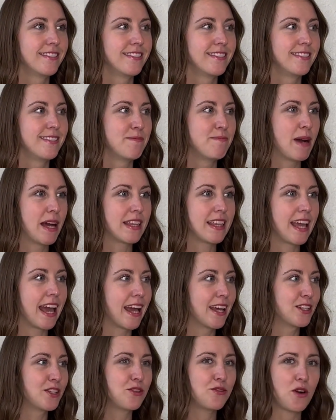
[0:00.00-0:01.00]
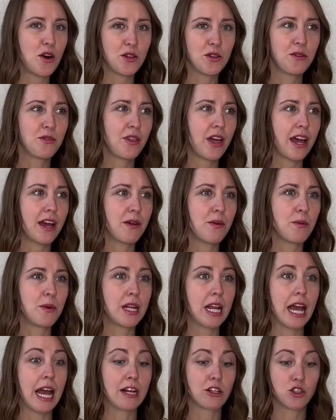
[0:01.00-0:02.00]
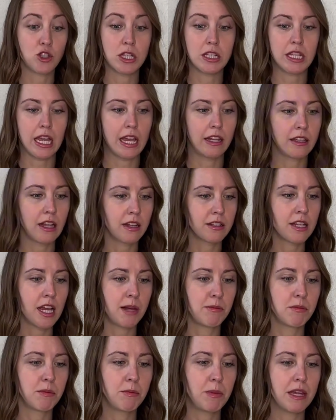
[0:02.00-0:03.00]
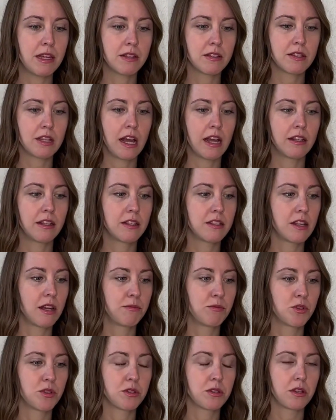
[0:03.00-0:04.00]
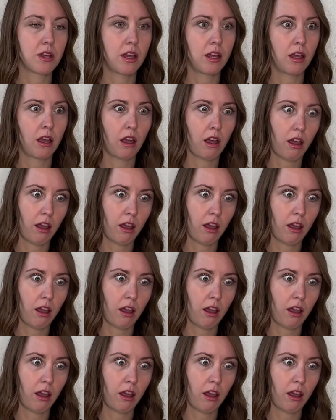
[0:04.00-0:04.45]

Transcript: by the end of all of that, when I actually take that time to be in silence, I'm just like,